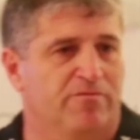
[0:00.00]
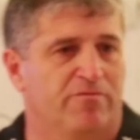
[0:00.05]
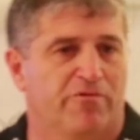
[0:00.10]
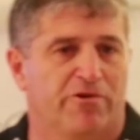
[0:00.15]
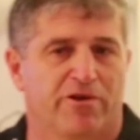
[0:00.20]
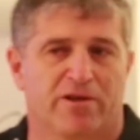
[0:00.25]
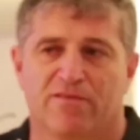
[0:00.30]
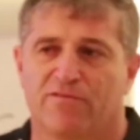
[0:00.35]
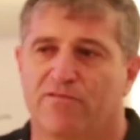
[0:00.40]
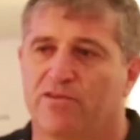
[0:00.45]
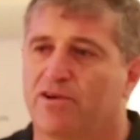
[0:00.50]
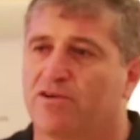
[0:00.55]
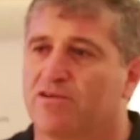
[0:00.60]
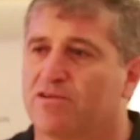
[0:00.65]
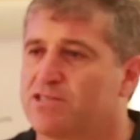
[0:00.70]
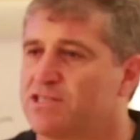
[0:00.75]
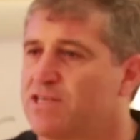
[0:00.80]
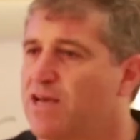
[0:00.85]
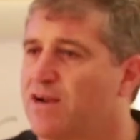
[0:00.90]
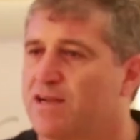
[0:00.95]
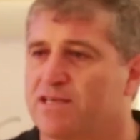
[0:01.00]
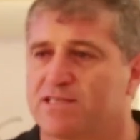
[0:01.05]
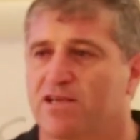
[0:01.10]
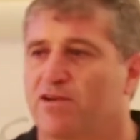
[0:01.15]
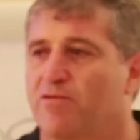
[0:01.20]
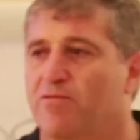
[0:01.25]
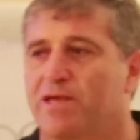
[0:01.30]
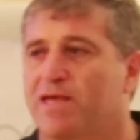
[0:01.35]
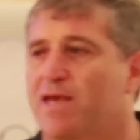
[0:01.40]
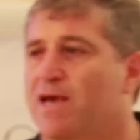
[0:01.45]
reconvene on Saturday. I
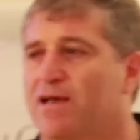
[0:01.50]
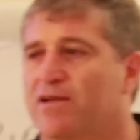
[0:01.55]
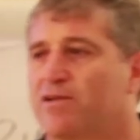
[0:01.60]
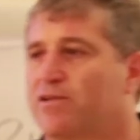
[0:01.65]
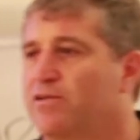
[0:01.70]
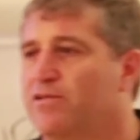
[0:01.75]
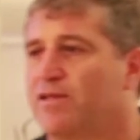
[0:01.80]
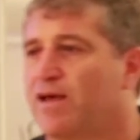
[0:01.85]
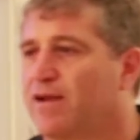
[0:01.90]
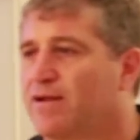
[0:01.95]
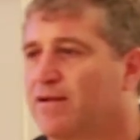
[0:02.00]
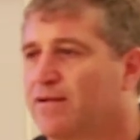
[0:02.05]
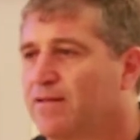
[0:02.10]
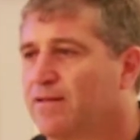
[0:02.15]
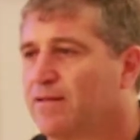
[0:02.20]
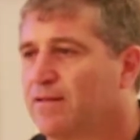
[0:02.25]
said, oh, we can't do that.